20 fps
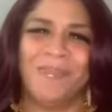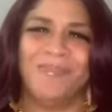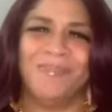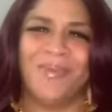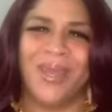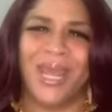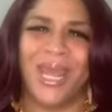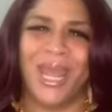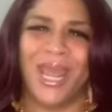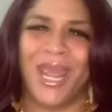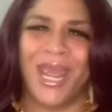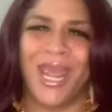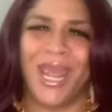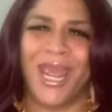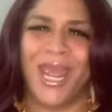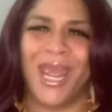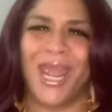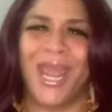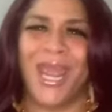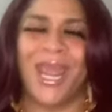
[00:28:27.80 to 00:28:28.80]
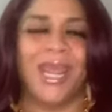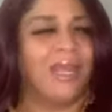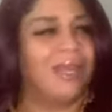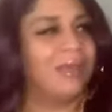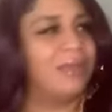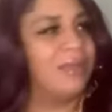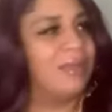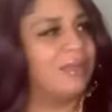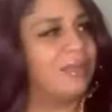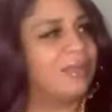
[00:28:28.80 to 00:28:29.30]
me?
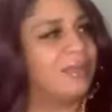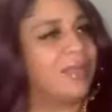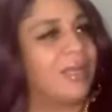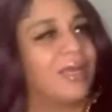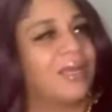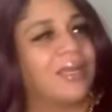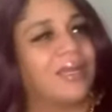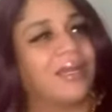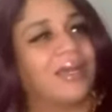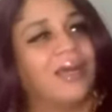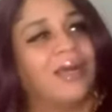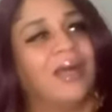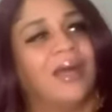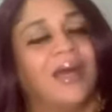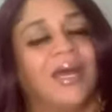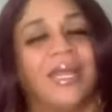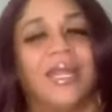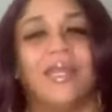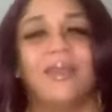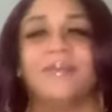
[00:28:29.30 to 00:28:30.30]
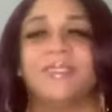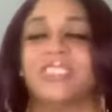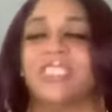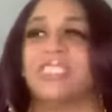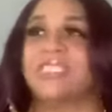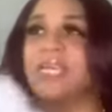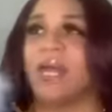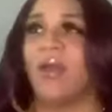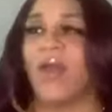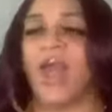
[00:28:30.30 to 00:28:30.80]
Like, God. And it was
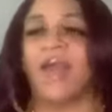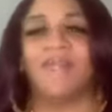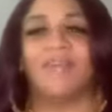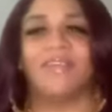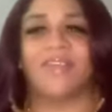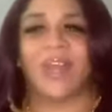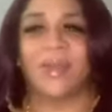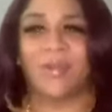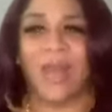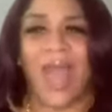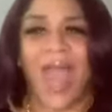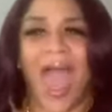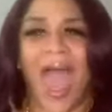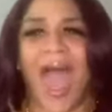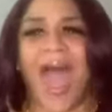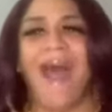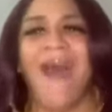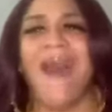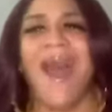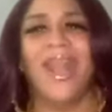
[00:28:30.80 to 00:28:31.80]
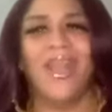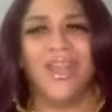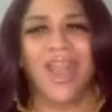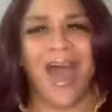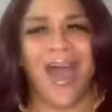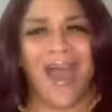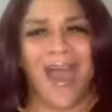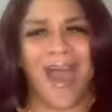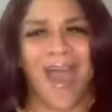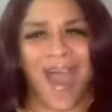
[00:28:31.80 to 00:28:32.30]
just so everything, our love
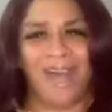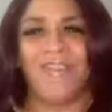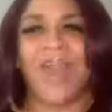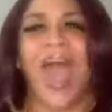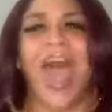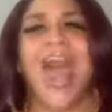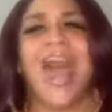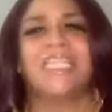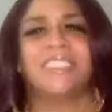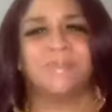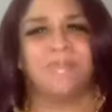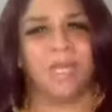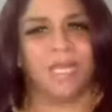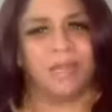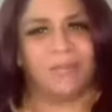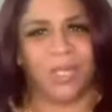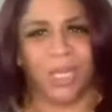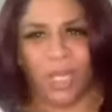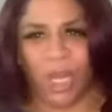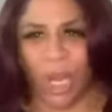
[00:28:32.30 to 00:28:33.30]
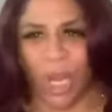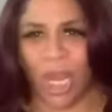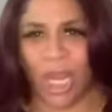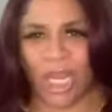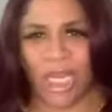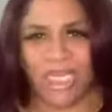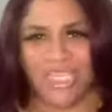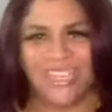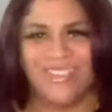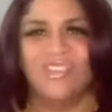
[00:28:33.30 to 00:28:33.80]
has many
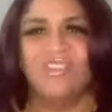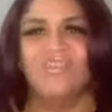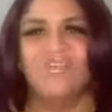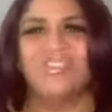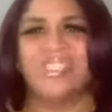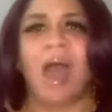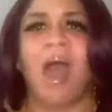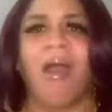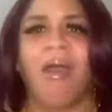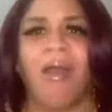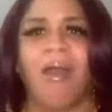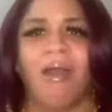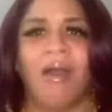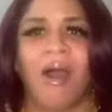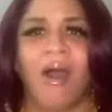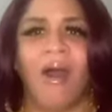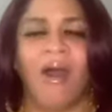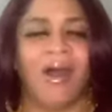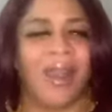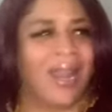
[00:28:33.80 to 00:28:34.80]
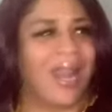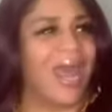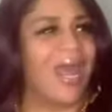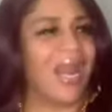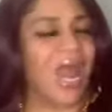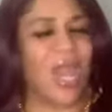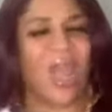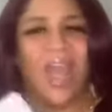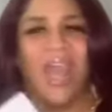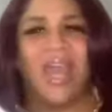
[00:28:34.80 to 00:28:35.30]
meanings. All that,
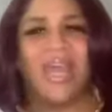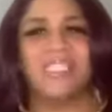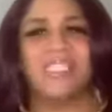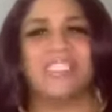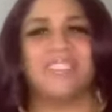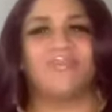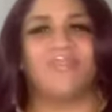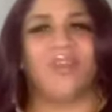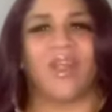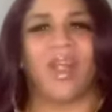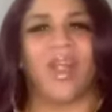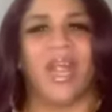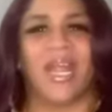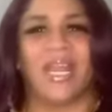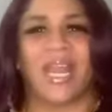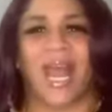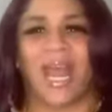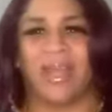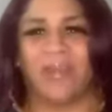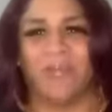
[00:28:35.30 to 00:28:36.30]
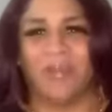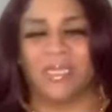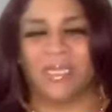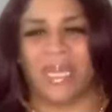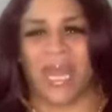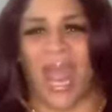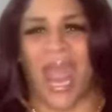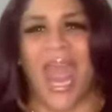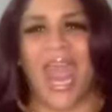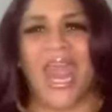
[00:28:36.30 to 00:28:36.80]
like, and just very, like, with
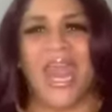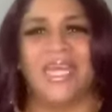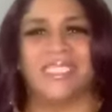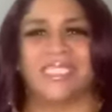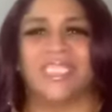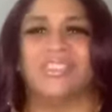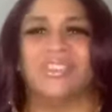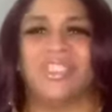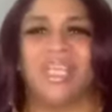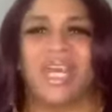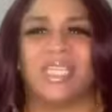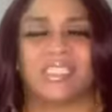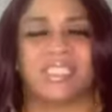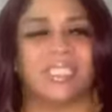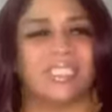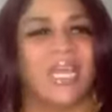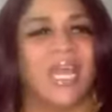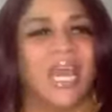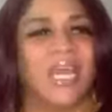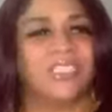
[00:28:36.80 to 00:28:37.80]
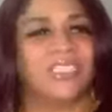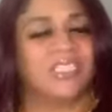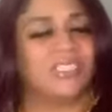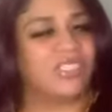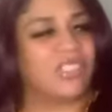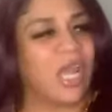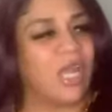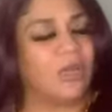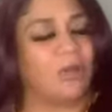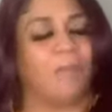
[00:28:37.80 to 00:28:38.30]
the hands and gestures and just
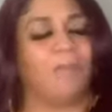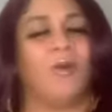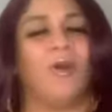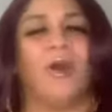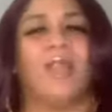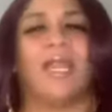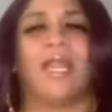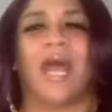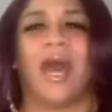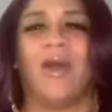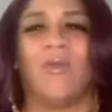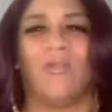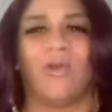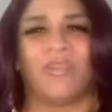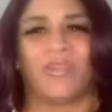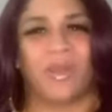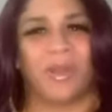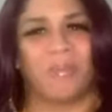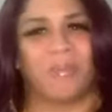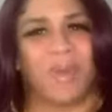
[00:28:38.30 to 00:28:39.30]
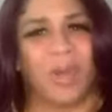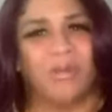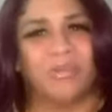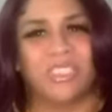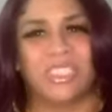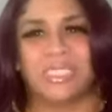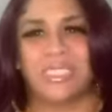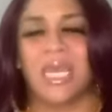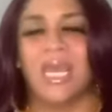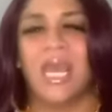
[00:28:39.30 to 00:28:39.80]
trying to pull it out with her
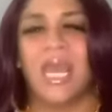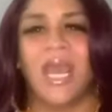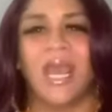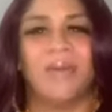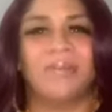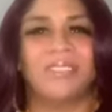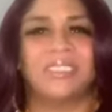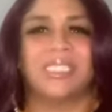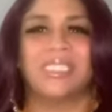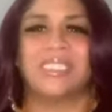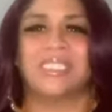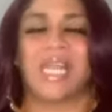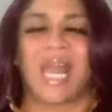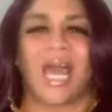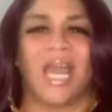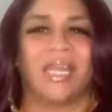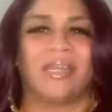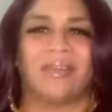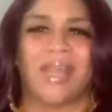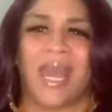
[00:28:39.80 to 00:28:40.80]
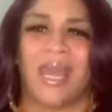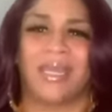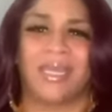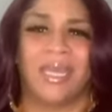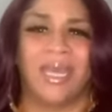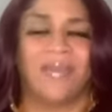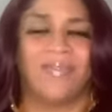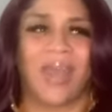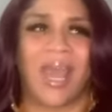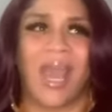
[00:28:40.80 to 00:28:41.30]
motions. It was just, like, not
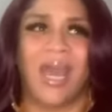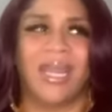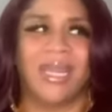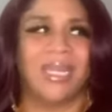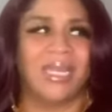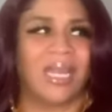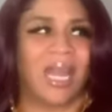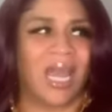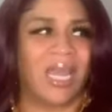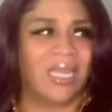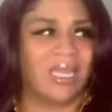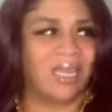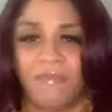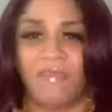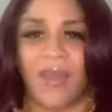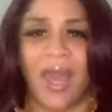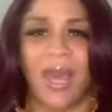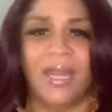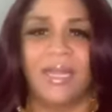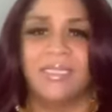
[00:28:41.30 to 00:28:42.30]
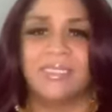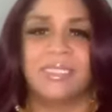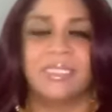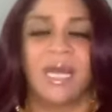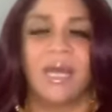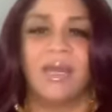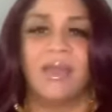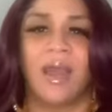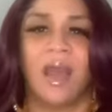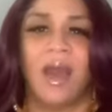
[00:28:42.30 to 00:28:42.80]
giving. I didn't like it. Fallon
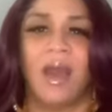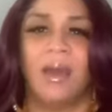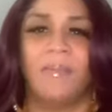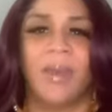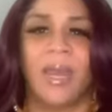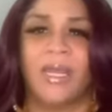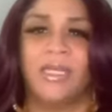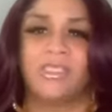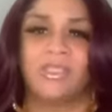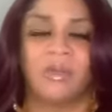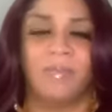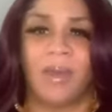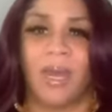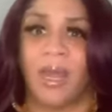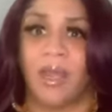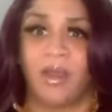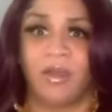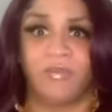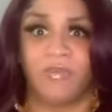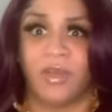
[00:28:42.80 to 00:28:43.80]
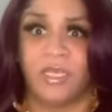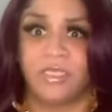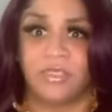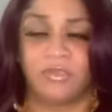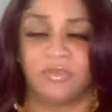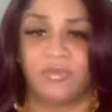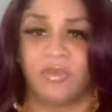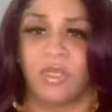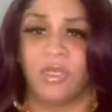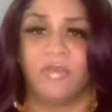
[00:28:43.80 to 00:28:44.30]
sung Angel of Mine. Her voice
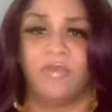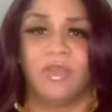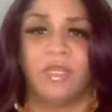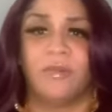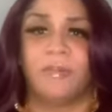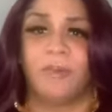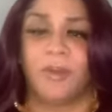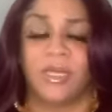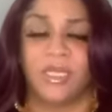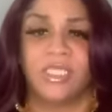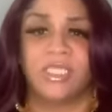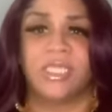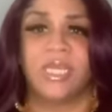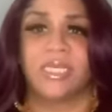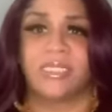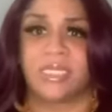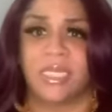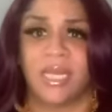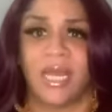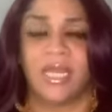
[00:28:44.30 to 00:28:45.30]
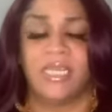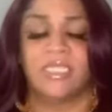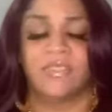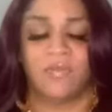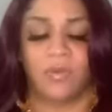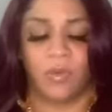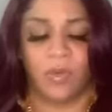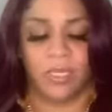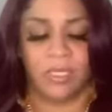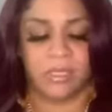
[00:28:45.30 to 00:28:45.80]
was really, really pretty. She has a nice
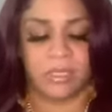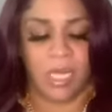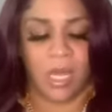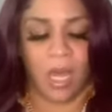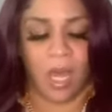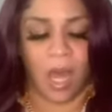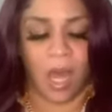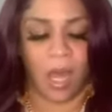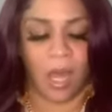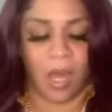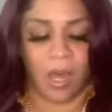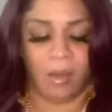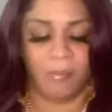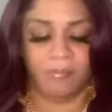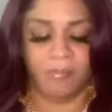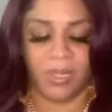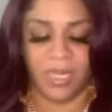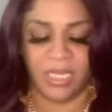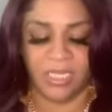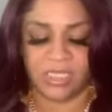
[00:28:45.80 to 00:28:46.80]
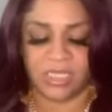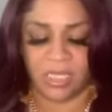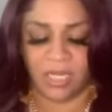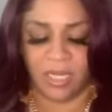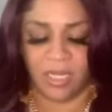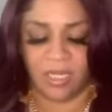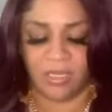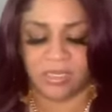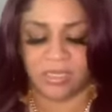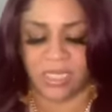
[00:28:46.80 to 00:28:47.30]
voice.
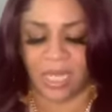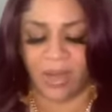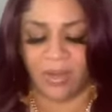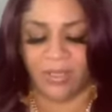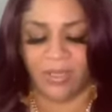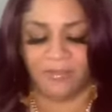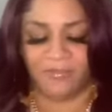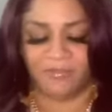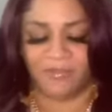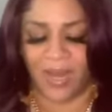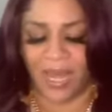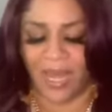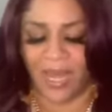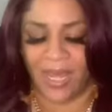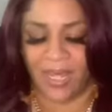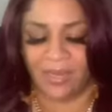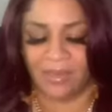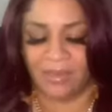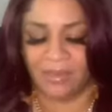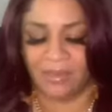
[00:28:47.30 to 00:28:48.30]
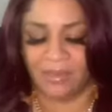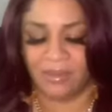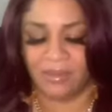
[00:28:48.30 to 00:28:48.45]
Misha sounded flat.